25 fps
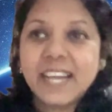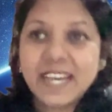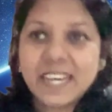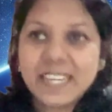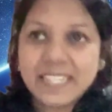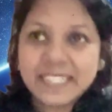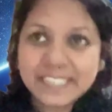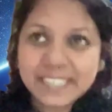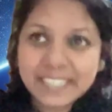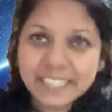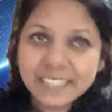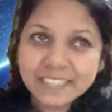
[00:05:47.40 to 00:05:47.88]

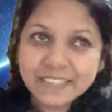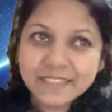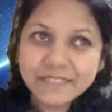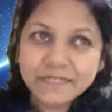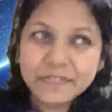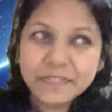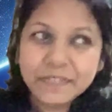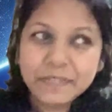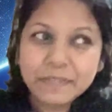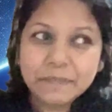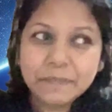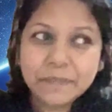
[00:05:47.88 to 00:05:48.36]
And then
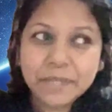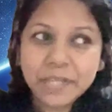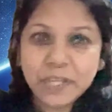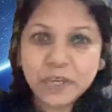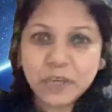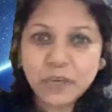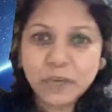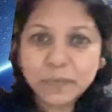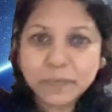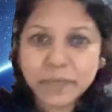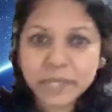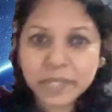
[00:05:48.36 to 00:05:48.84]
we may
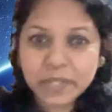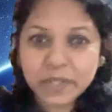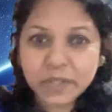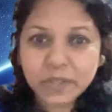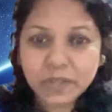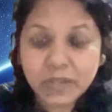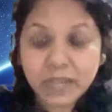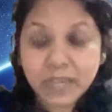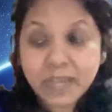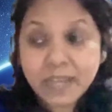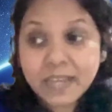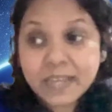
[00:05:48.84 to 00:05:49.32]
or may
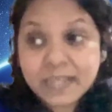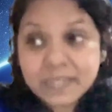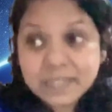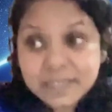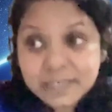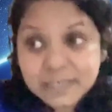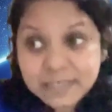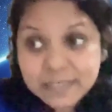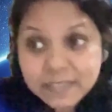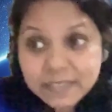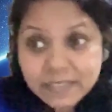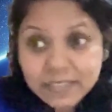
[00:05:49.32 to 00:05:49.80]
not,
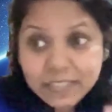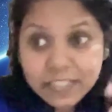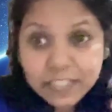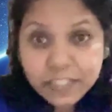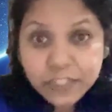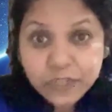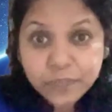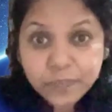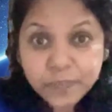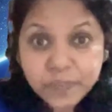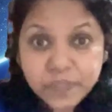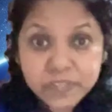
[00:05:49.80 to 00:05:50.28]
and
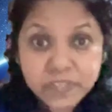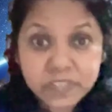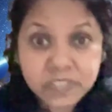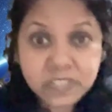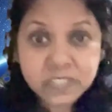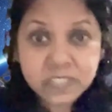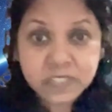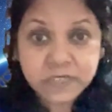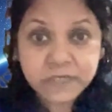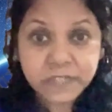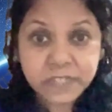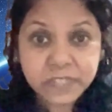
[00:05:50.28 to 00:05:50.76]
each person
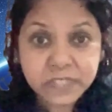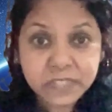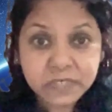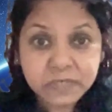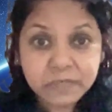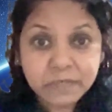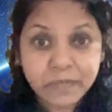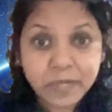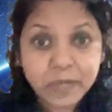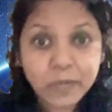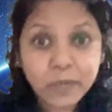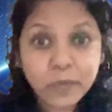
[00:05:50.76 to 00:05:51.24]
is
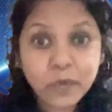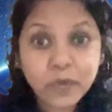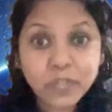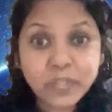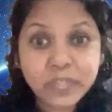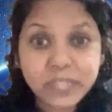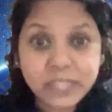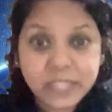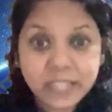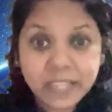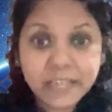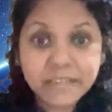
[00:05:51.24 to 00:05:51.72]
affected by
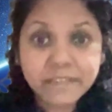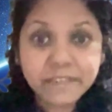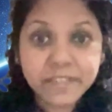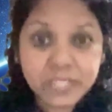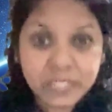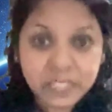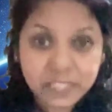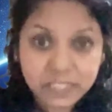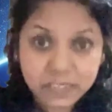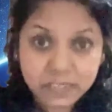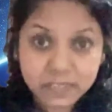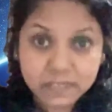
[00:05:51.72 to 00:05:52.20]
what they have
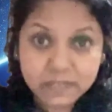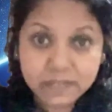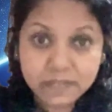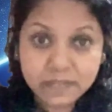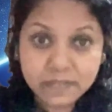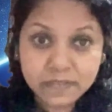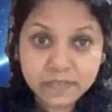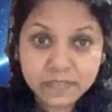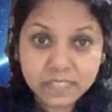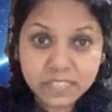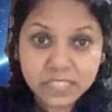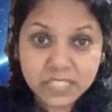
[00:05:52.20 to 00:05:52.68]
eaten.
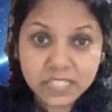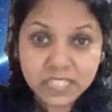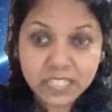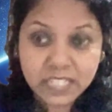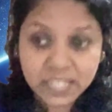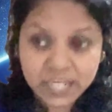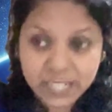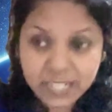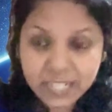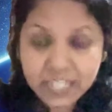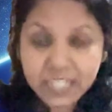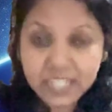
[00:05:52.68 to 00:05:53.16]

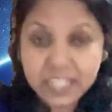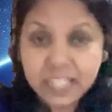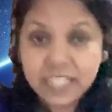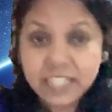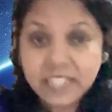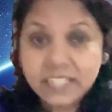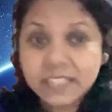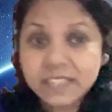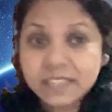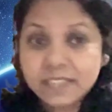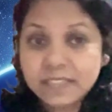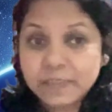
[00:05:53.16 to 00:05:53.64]

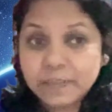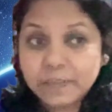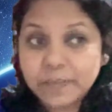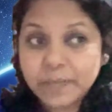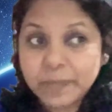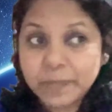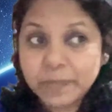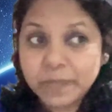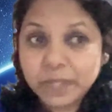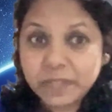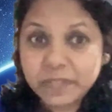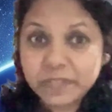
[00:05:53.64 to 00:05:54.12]
Some
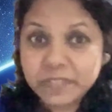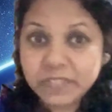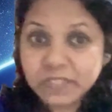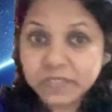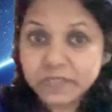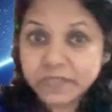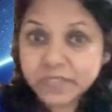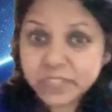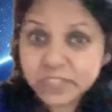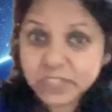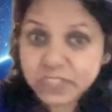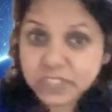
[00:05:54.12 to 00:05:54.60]
people have
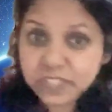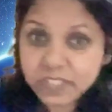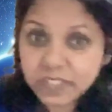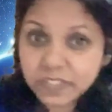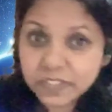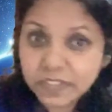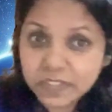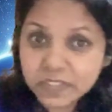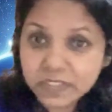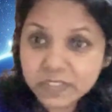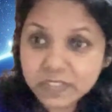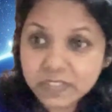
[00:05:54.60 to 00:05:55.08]
eaten
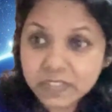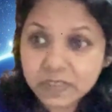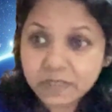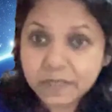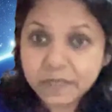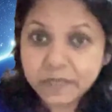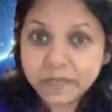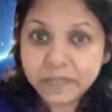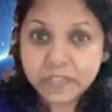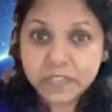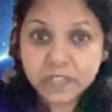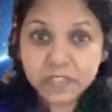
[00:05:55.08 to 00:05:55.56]
vegetarian, some
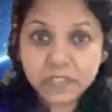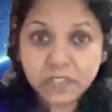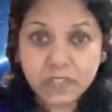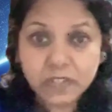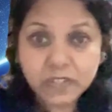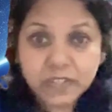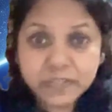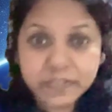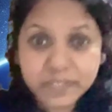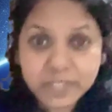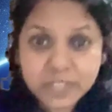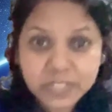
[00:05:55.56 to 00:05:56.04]
have eaten
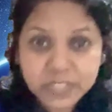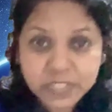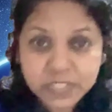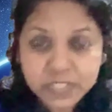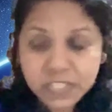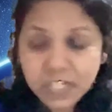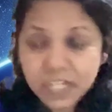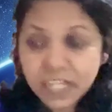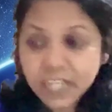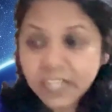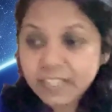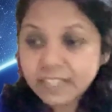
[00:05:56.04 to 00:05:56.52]
non-veg,
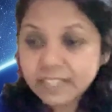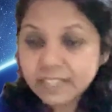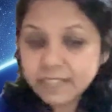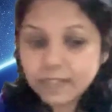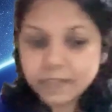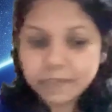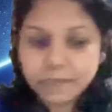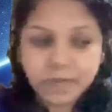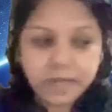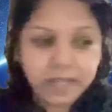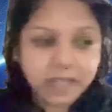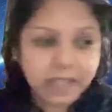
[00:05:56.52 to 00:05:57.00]

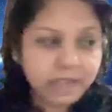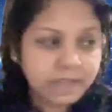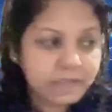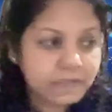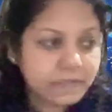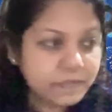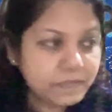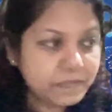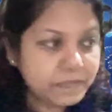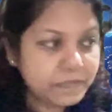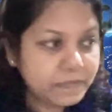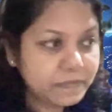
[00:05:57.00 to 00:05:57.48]
some
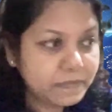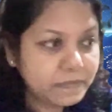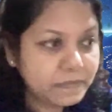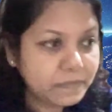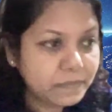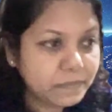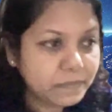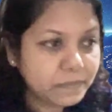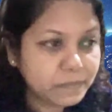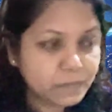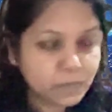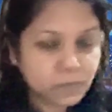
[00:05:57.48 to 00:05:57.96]
have
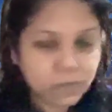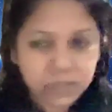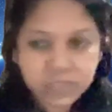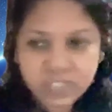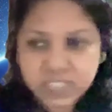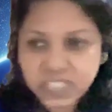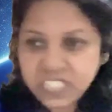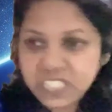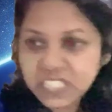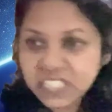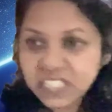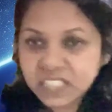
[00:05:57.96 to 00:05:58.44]

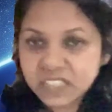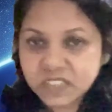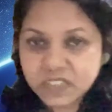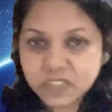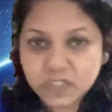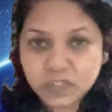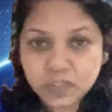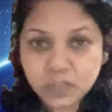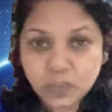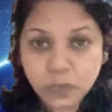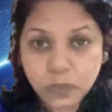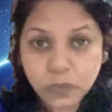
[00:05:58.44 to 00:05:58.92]
eaten a
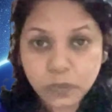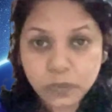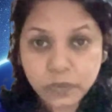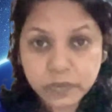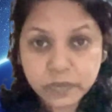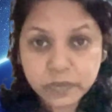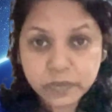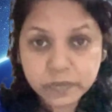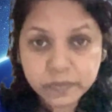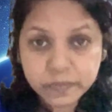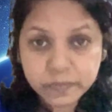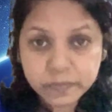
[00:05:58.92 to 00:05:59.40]

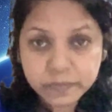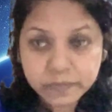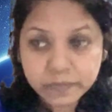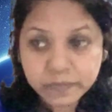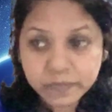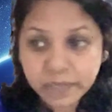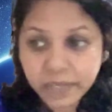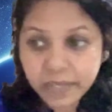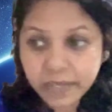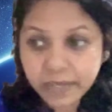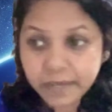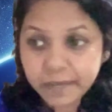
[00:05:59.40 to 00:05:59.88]
stone.
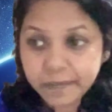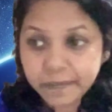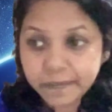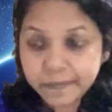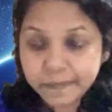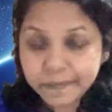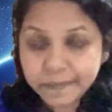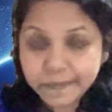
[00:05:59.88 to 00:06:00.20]
Yeah.